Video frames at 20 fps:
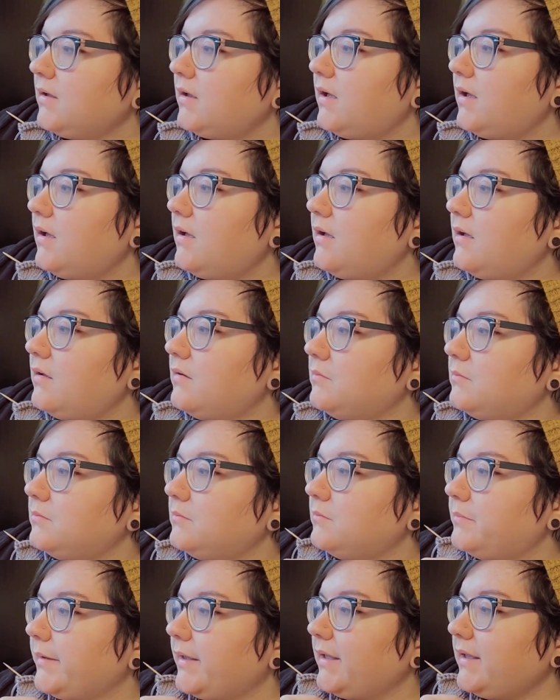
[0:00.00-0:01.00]

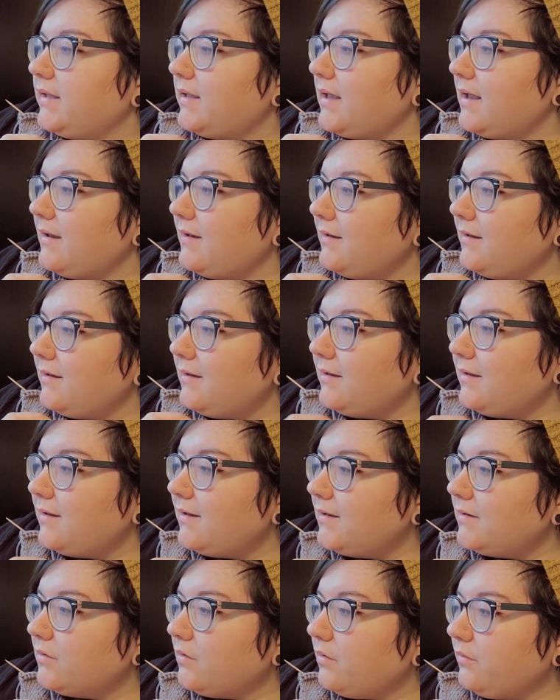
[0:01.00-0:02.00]
But
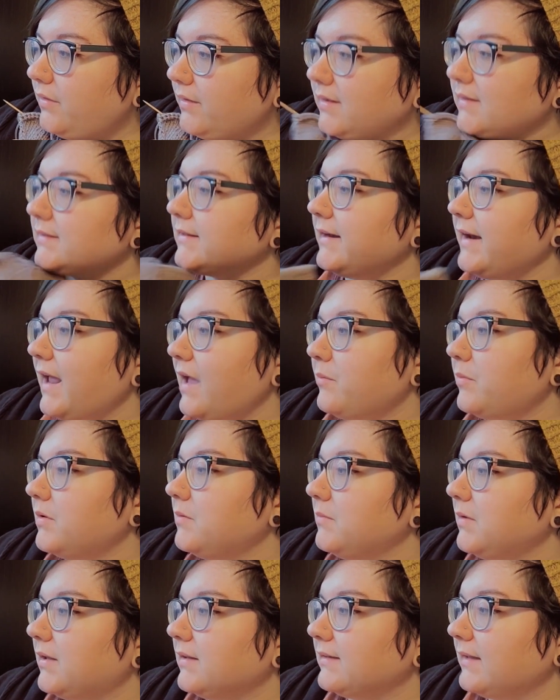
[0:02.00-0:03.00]
I don't think that's gonna
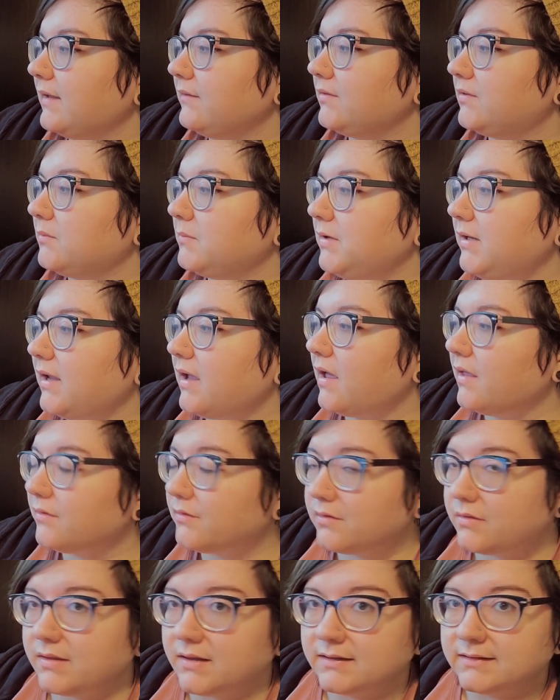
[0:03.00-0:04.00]
happen because I have so many
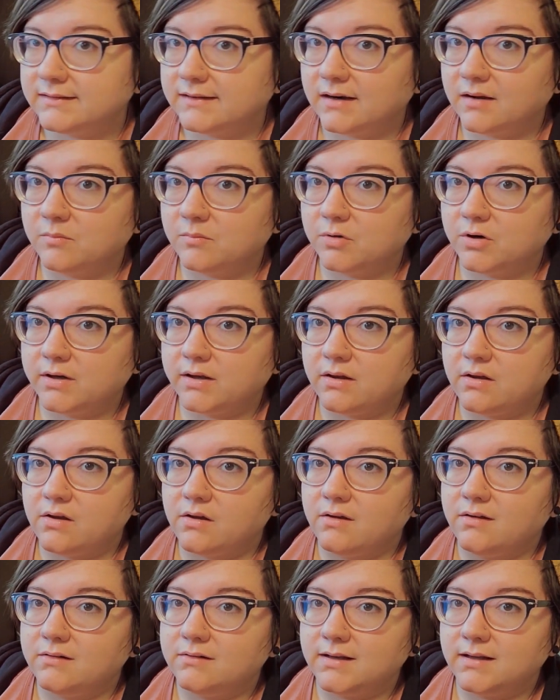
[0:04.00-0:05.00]
other things that I'm working
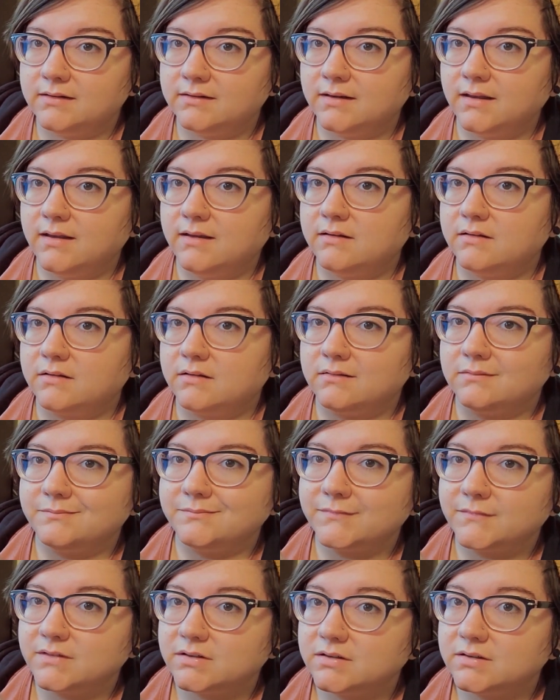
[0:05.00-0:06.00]
on, and, like,
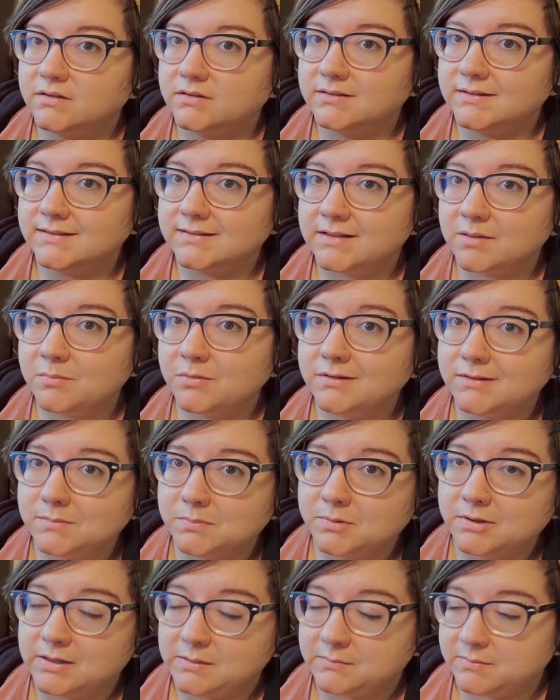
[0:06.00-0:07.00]
December is a
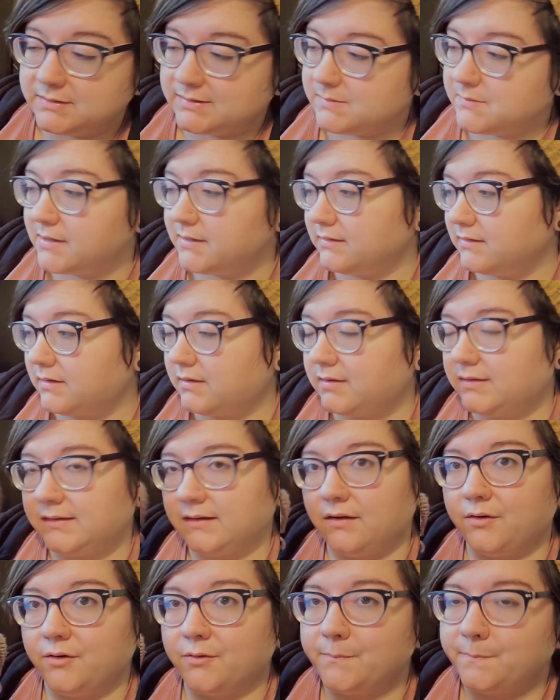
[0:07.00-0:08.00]
pretty busy month,
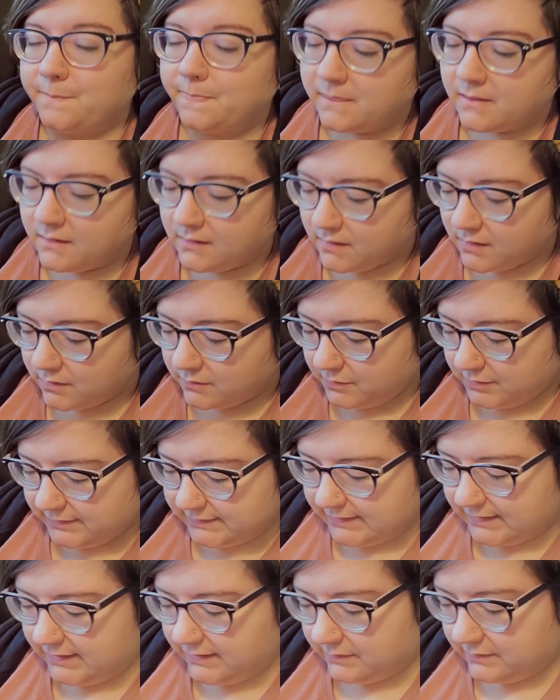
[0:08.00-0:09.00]
so we'll
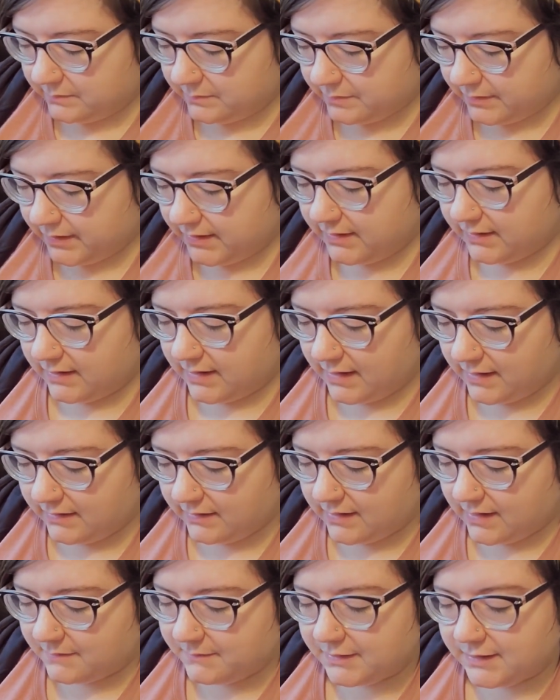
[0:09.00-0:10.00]
see. But
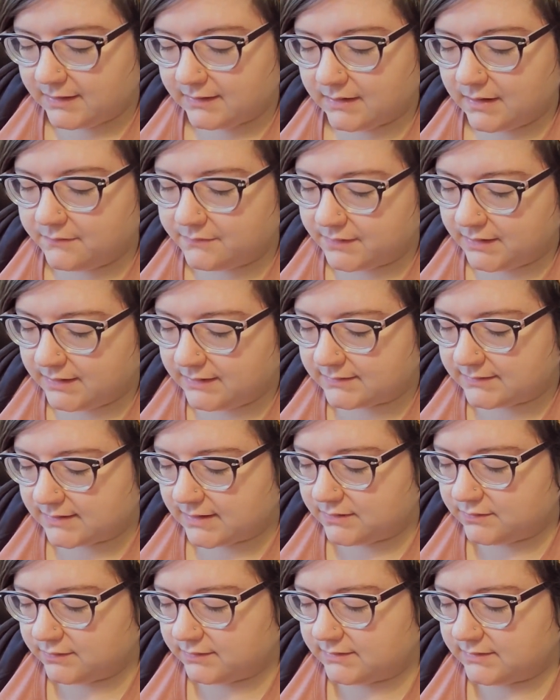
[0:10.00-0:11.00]
I mean, I love these.
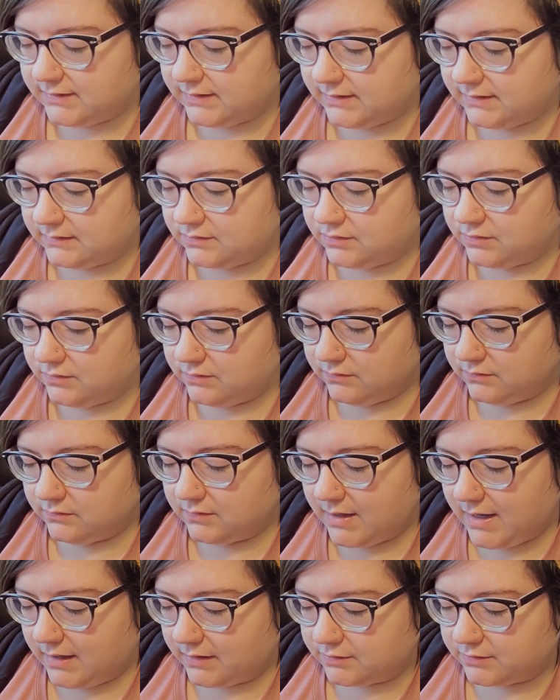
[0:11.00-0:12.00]
I just need to
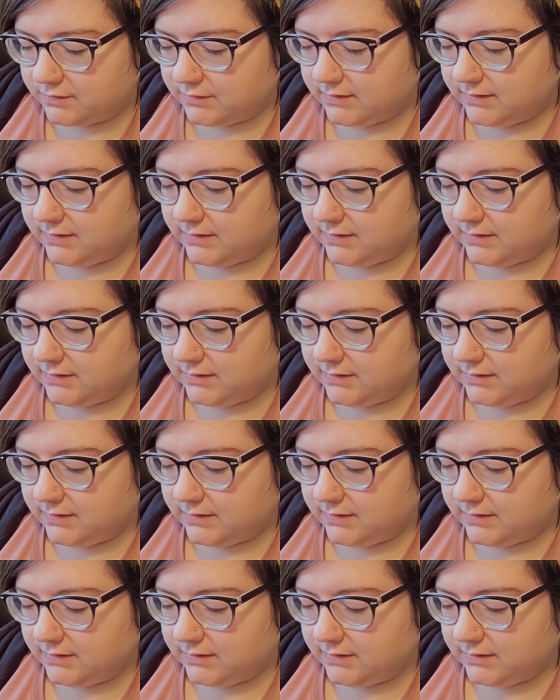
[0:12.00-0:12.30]
actually,